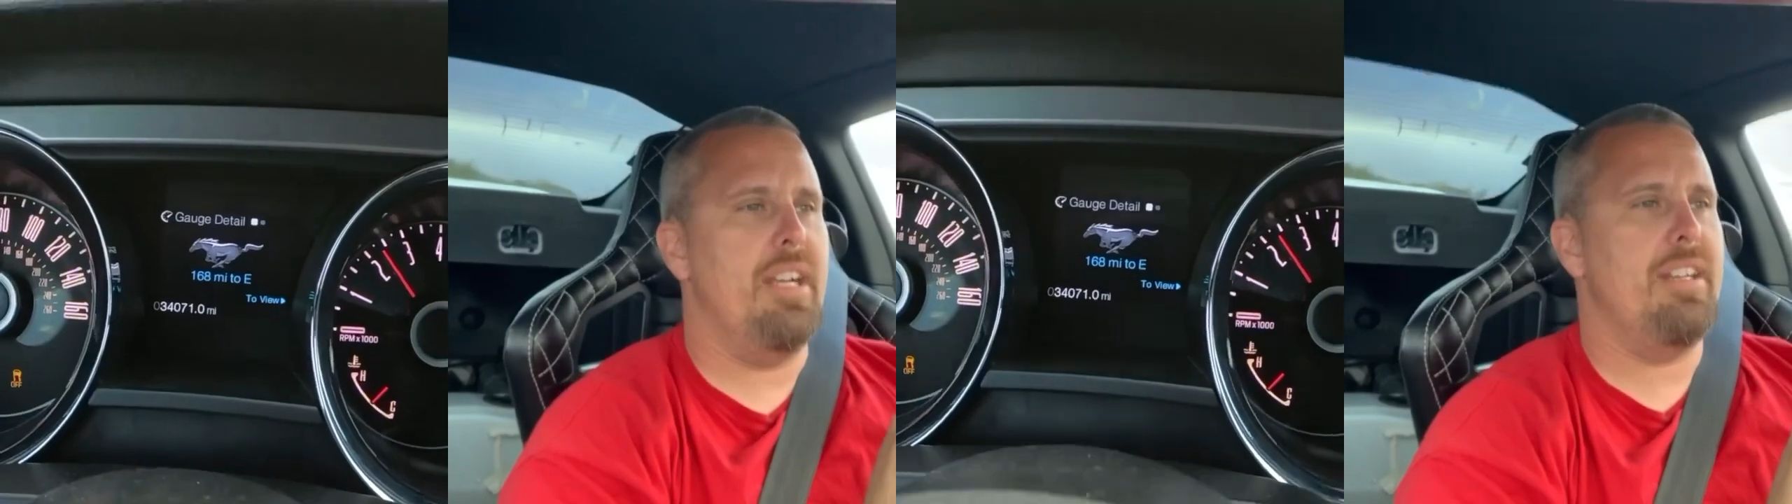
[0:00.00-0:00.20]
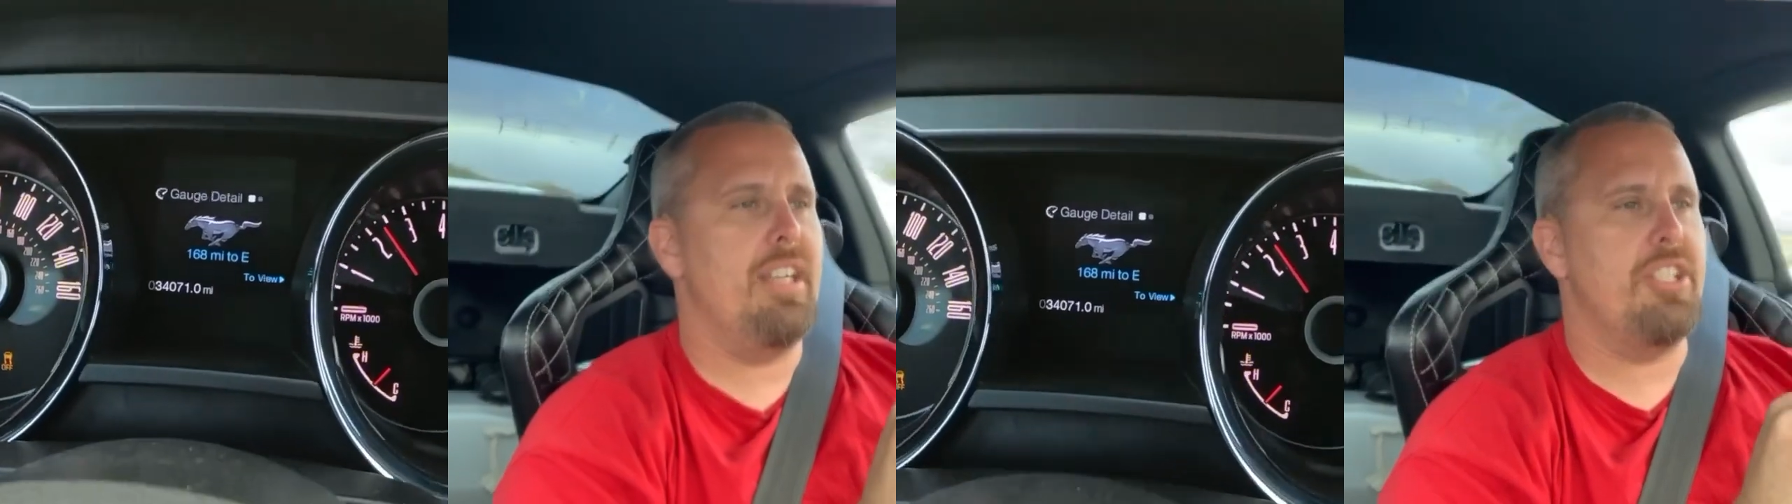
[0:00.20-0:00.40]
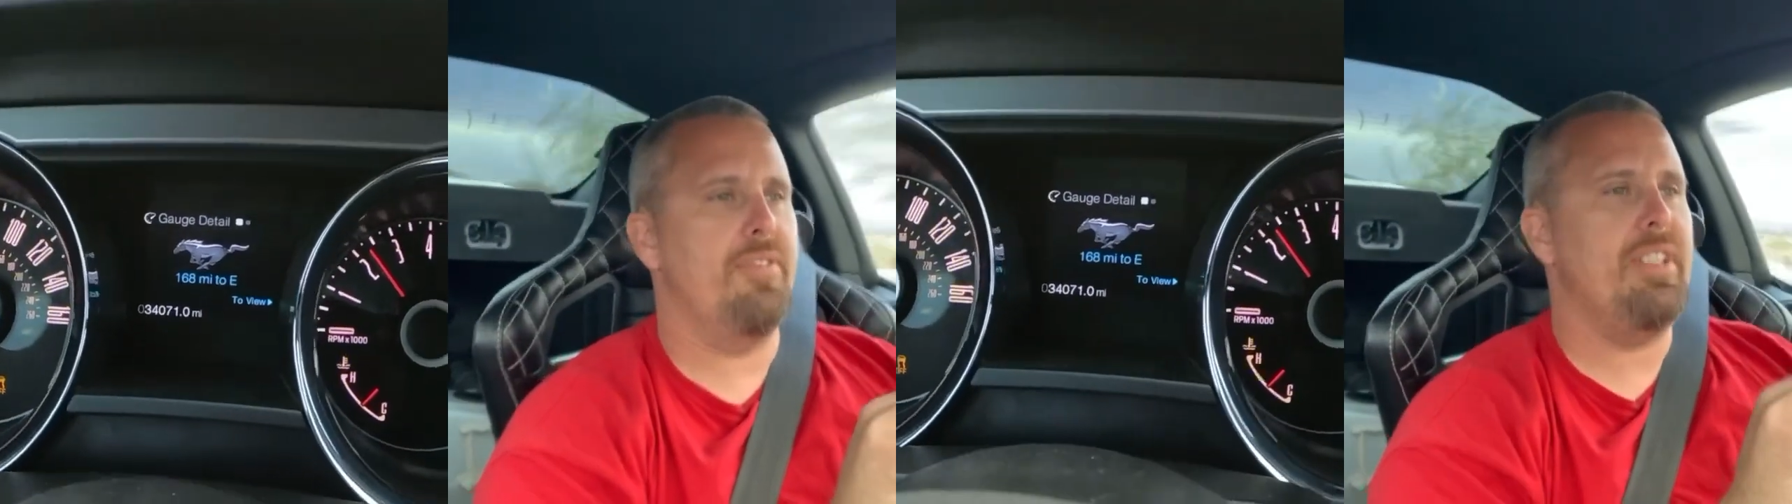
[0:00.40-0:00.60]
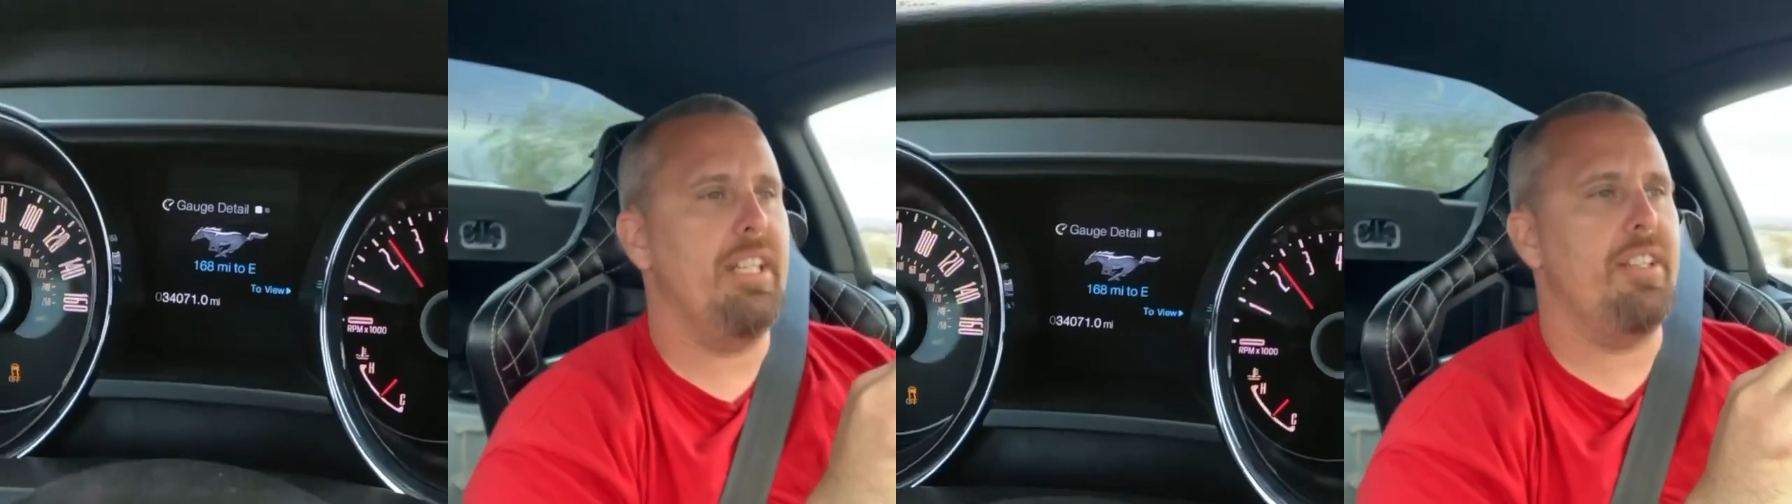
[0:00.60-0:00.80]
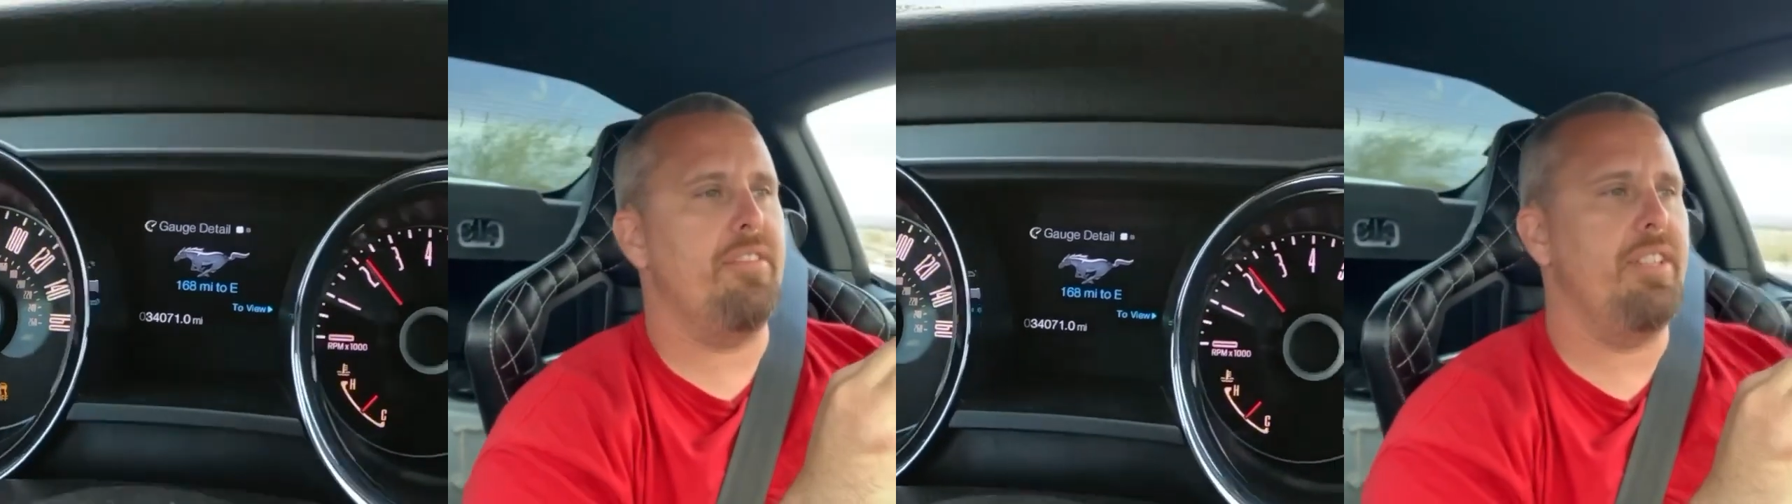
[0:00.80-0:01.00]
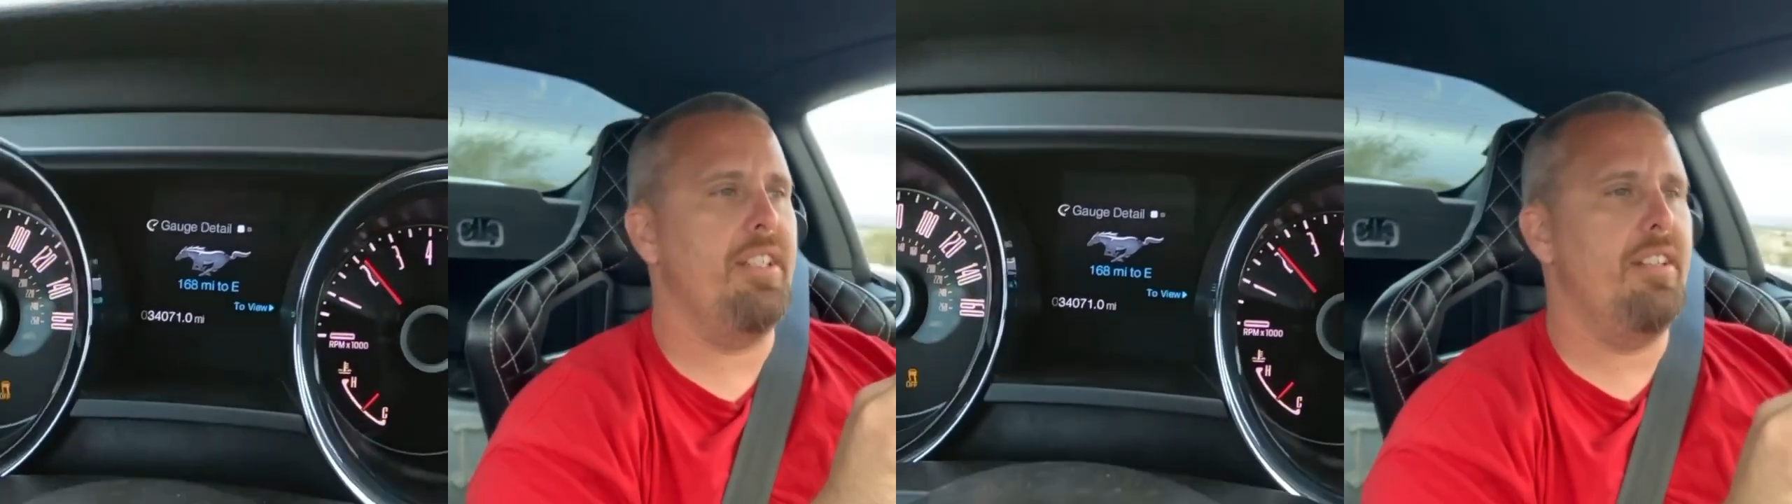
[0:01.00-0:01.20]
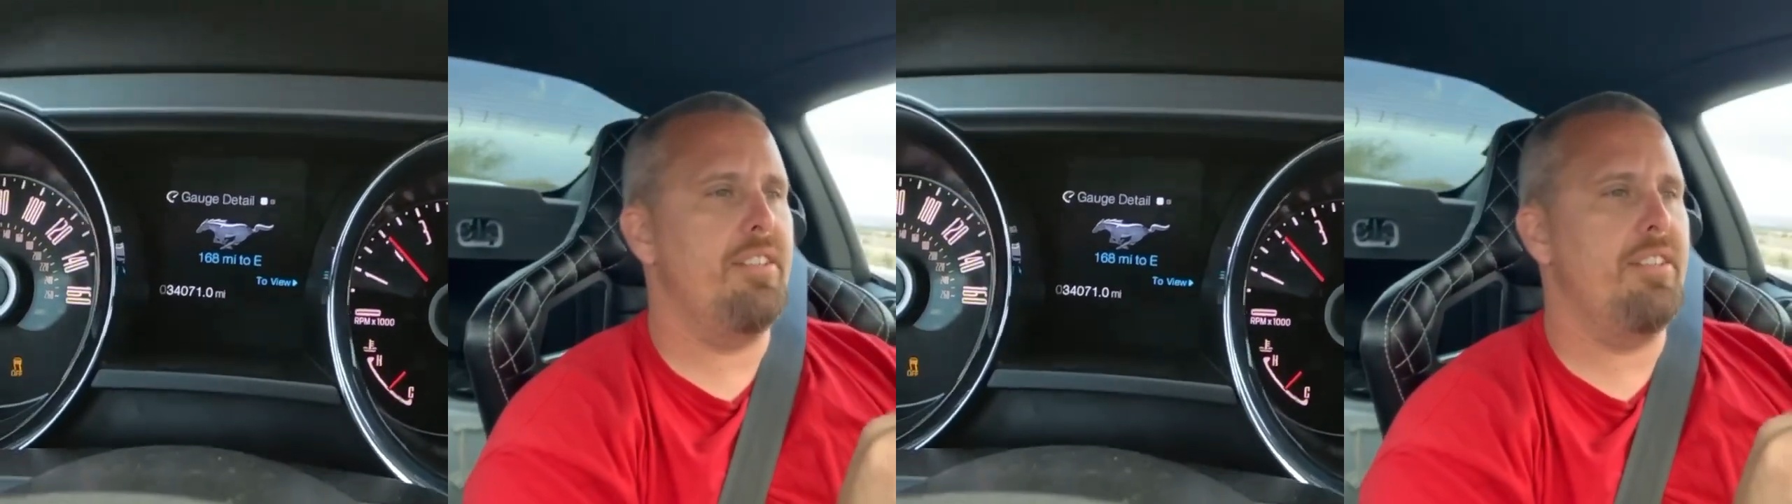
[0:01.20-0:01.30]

downshifting and getting through the gears.